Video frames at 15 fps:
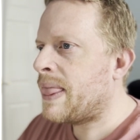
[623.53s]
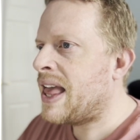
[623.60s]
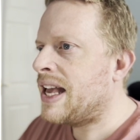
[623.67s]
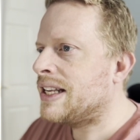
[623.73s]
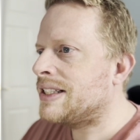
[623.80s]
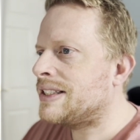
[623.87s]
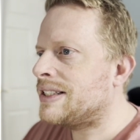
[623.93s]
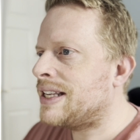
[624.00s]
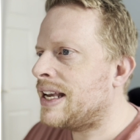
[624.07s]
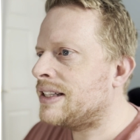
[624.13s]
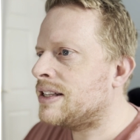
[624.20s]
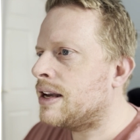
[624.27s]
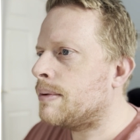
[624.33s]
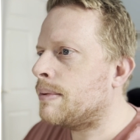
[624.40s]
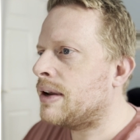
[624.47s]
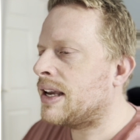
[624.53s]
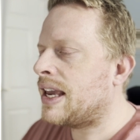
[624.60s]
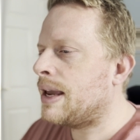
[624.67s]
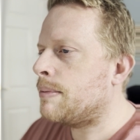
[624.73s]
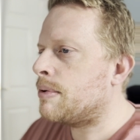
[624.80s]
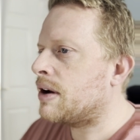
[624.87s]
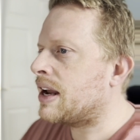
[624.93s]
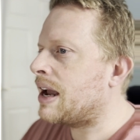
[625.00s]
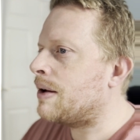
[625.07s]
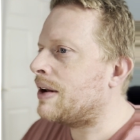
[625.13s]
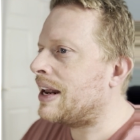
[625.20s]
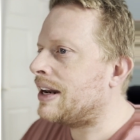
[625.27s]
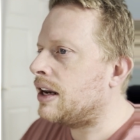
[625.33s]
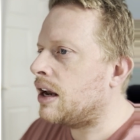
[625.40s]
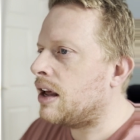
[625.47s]
Set up a Keeper account
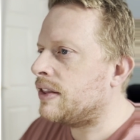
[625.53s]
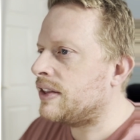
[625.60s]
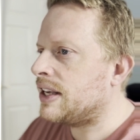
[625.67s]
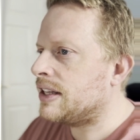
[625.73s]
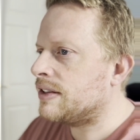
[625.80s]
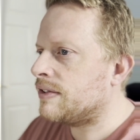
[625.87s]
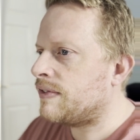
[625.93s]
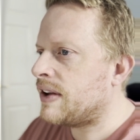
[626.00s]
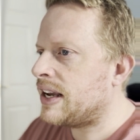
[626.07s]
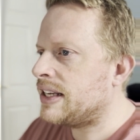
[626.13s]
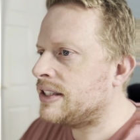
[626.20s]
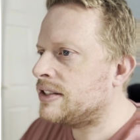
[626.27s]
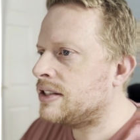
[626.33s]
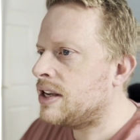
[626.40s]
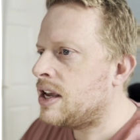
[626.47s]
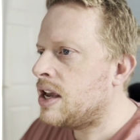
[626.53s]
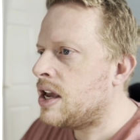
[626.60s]
and learn the interface.